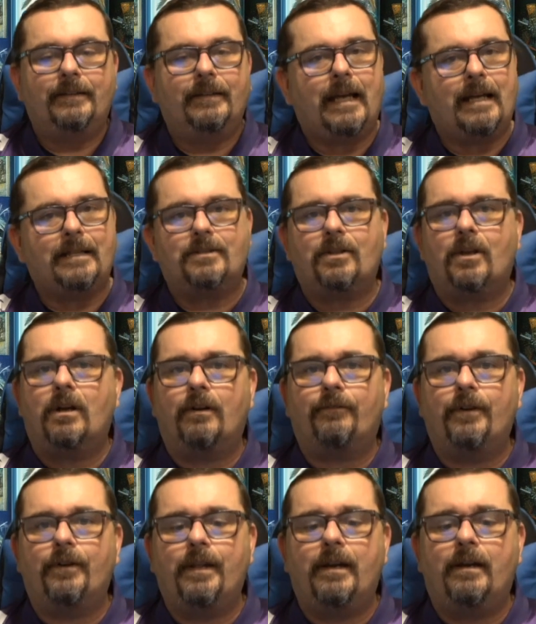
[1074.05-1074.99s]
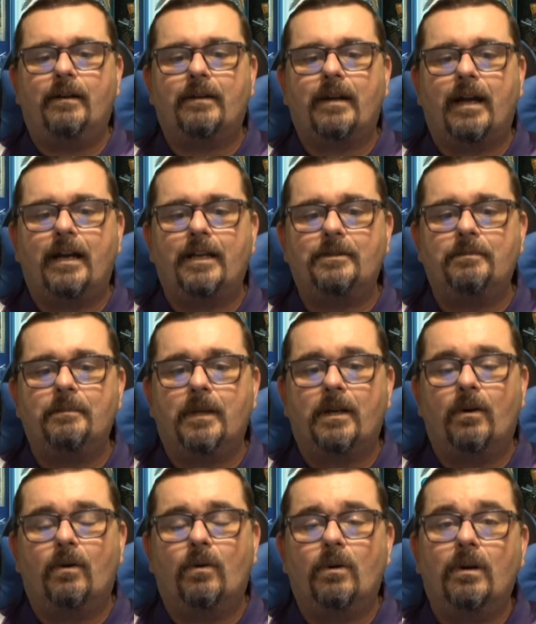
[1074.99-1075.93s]
That's all for now,
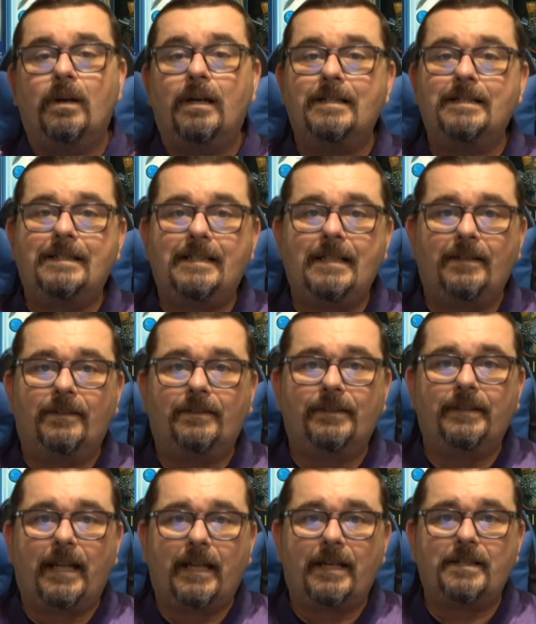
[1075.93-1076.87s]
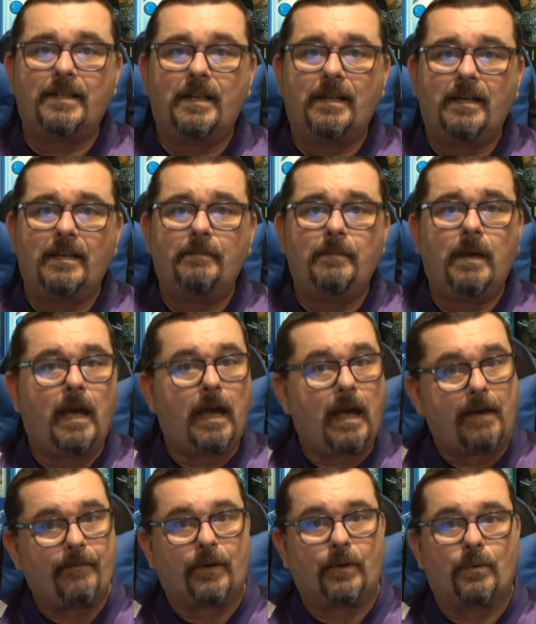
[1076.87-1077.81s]
Cosmic Core. Until next time,
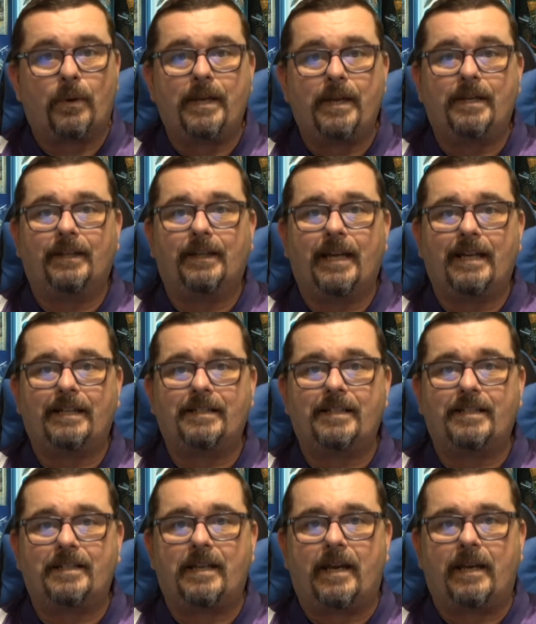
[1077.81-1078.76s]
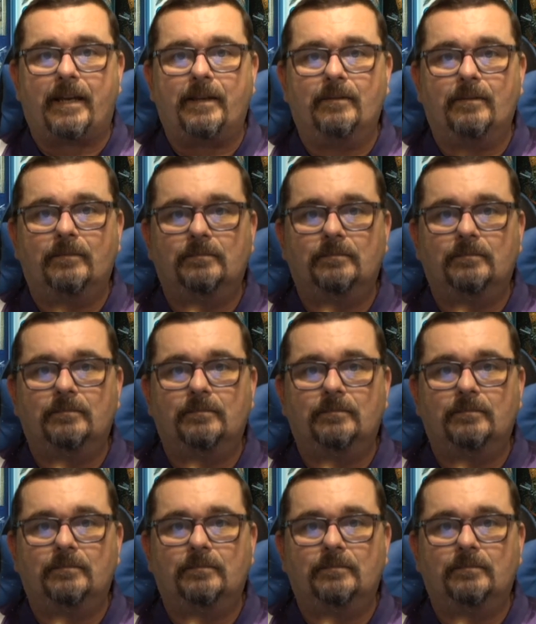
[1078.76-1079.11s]
have a great galactic day.